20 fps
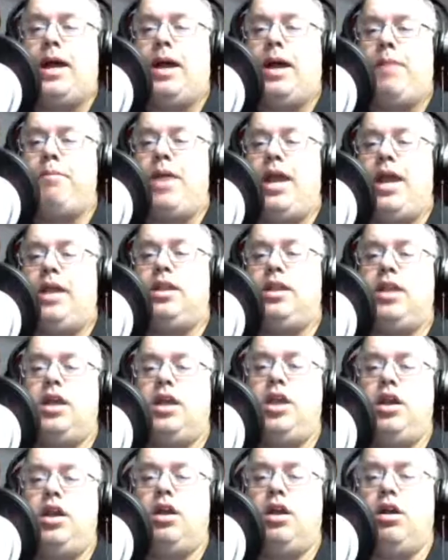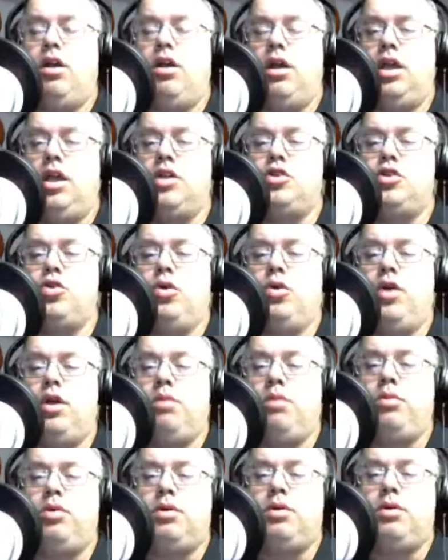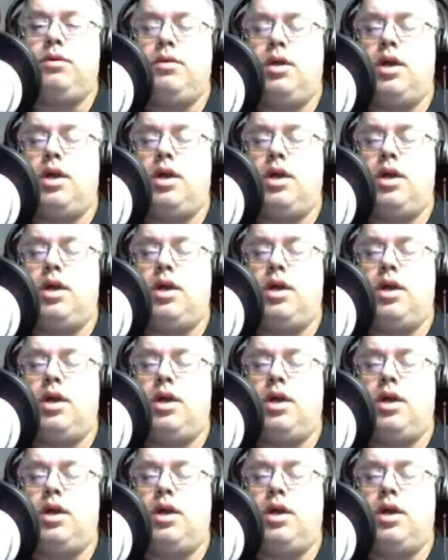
made the year enjoyable